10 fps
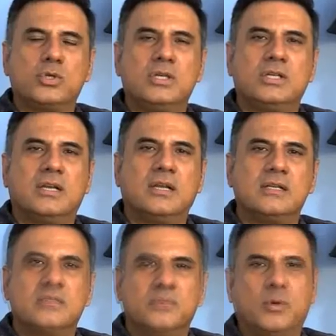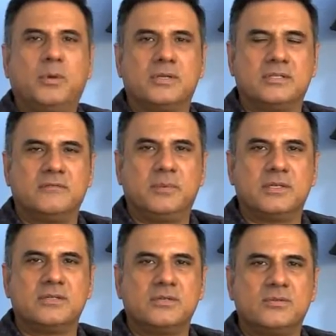Roshani you're a positive
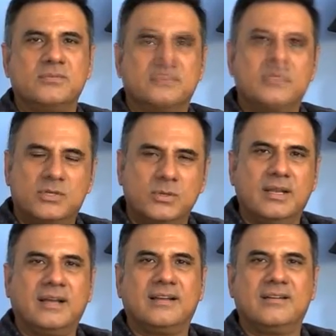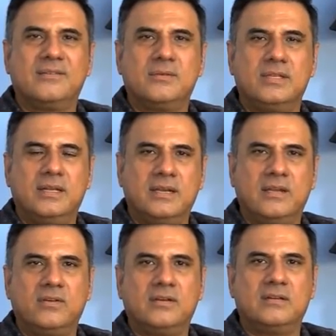person too. Wish you luck with the
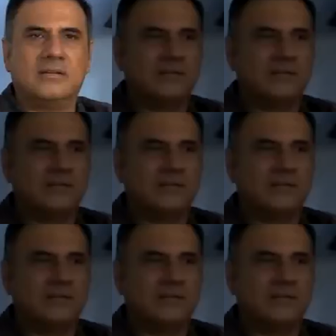endeavor.